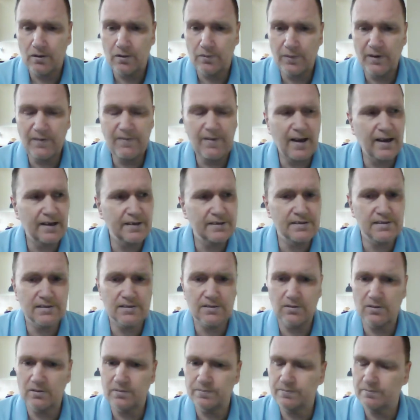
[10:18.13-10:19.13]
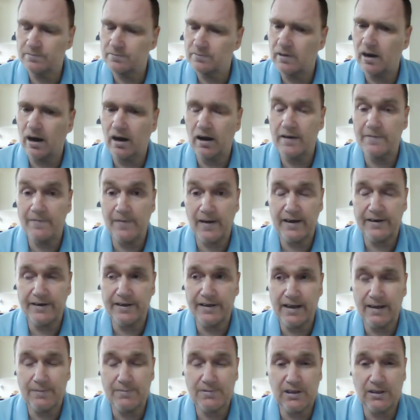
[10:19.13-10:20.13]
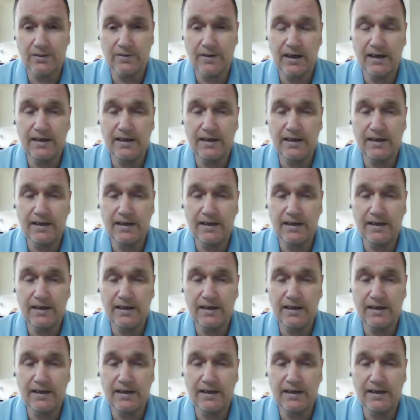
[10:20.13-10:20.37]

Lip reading: I've had an absolute